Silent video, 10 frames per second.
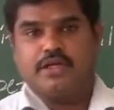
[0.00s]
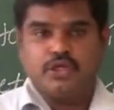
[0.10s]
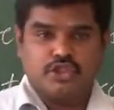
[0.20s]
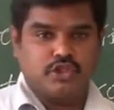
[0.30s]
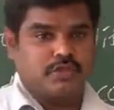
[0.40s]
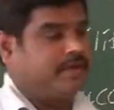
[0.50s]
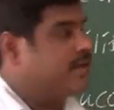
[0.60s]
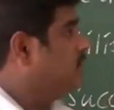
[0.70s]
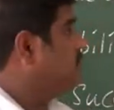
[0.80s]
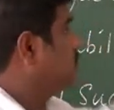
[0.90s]
should be
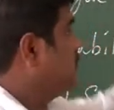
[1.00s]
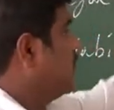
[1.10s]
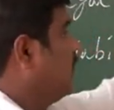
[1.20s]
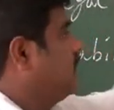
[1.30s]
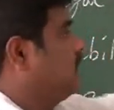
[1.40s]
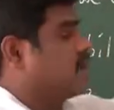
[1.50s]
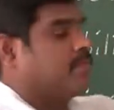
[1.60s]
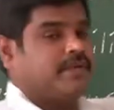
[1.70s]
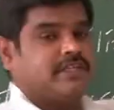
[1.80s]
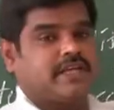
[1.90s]
registered under the
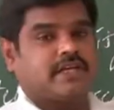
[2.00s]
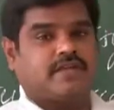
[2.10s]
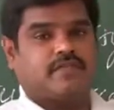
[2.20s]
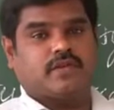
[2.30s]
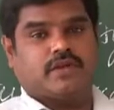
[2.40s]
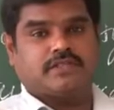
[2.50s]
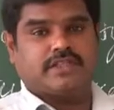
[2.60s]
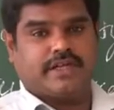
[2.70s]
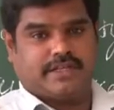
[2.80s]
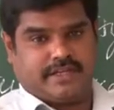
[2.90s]
Companies Act of
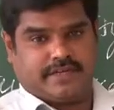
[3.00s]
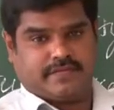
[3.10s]
2013.